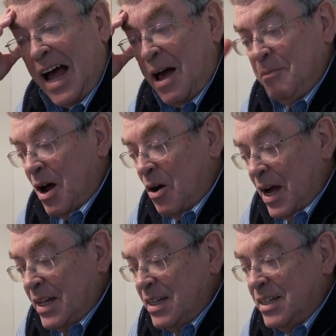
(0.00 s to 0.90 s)
I'm now
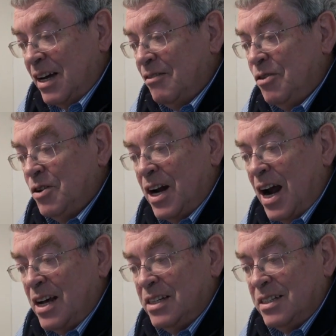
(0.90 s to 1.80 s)
editing for the
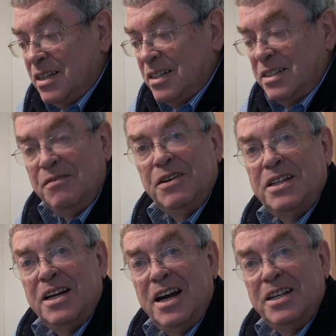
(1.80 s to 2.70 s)
last
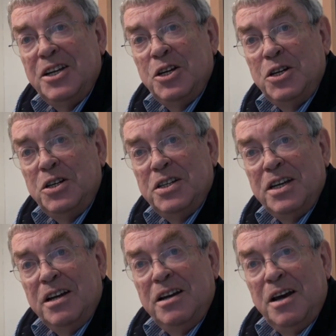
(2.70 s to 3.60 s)
17, 18 years
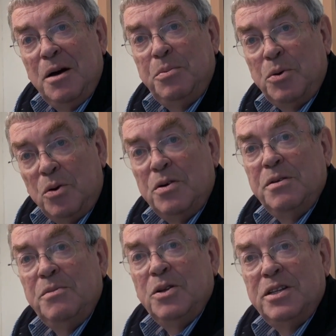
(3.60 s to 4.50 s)
a
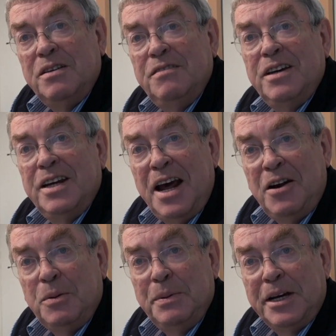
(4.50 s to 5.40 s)
program on TV in
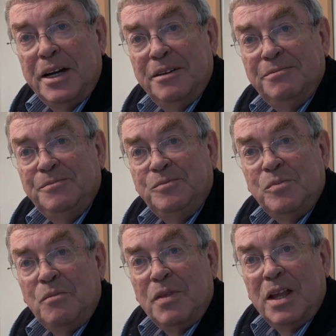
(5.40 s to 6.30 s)
Arabic.
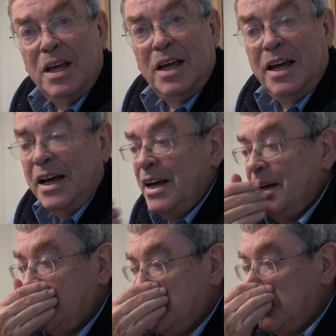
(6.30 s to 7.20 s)

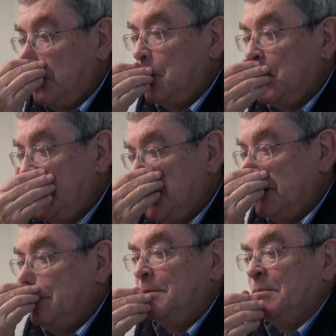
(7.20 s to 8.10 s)
Mm-hmm. And
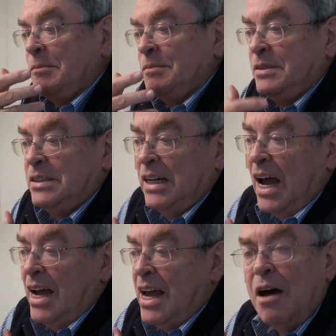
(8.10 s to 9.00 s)
so
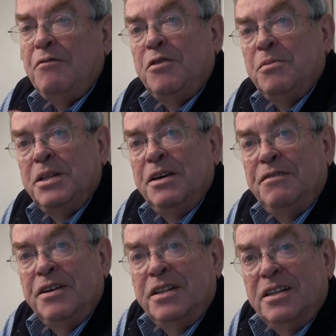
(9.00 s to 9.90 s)
I come from a
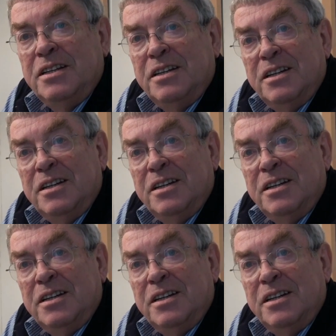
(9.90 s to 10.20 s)
different